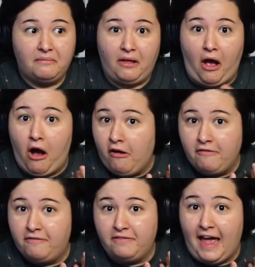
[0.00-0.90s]

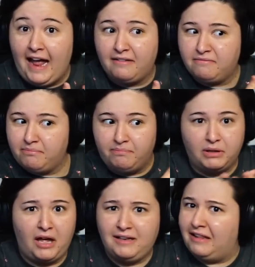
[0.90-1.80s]
of that
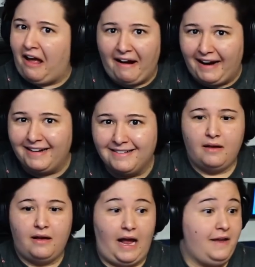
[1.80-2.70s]
bloodline.
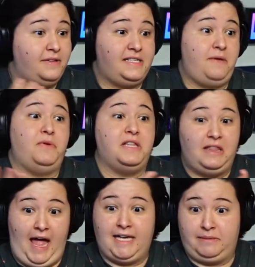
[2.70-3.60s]
I even said when the
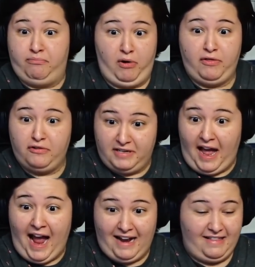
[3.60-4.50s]
last brother
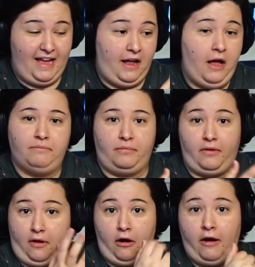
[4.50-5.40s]
died that oh,
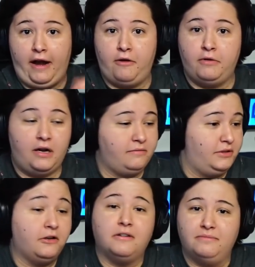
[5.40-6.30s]
all right Una,
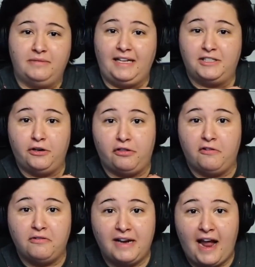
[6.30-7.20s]
you're that's your
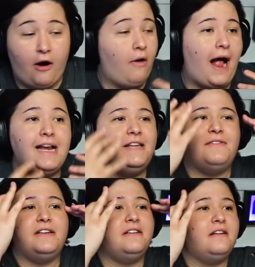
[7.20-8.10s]
throne now. I didn't
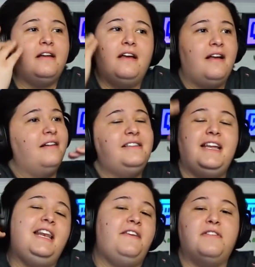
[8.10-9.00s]
even
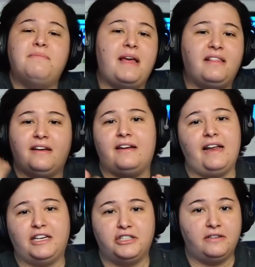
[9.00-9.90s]
didn't even make the
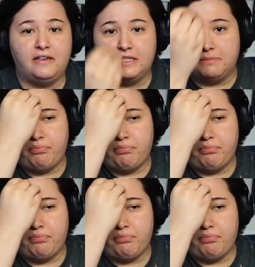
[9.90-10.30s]
connection cuz